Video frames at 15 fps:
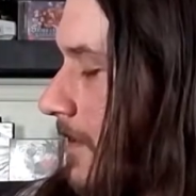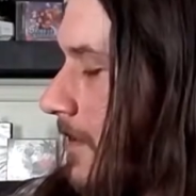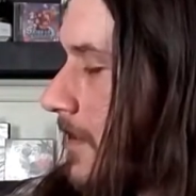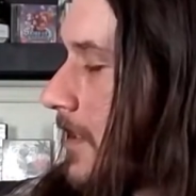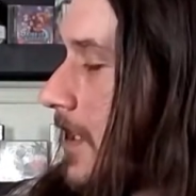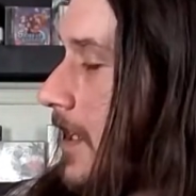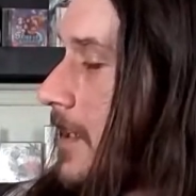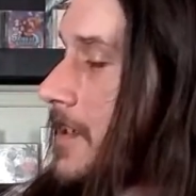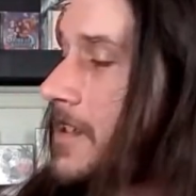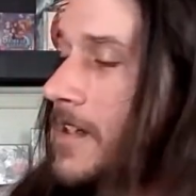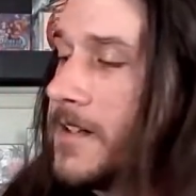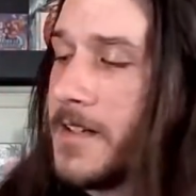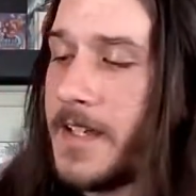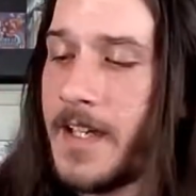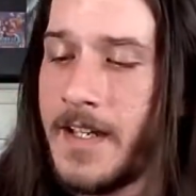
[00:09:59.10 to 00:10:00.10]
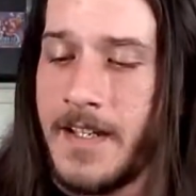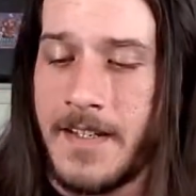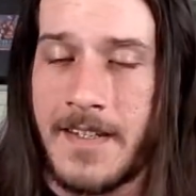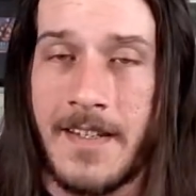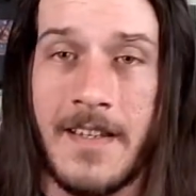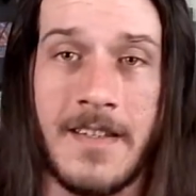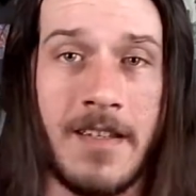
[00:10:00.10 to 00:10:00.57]
The insert
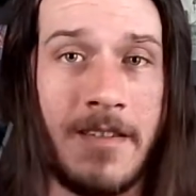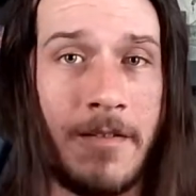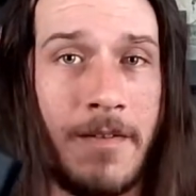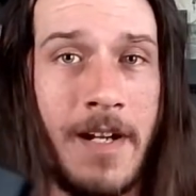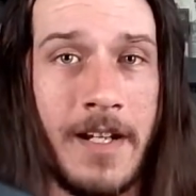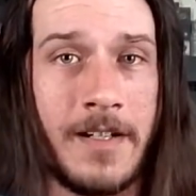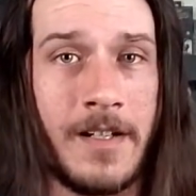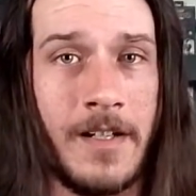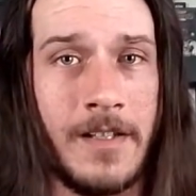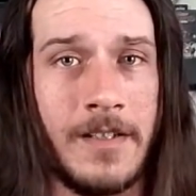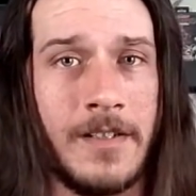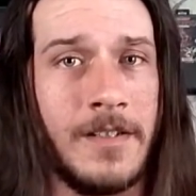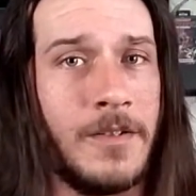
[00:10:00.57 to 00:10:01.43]
case isn't the right color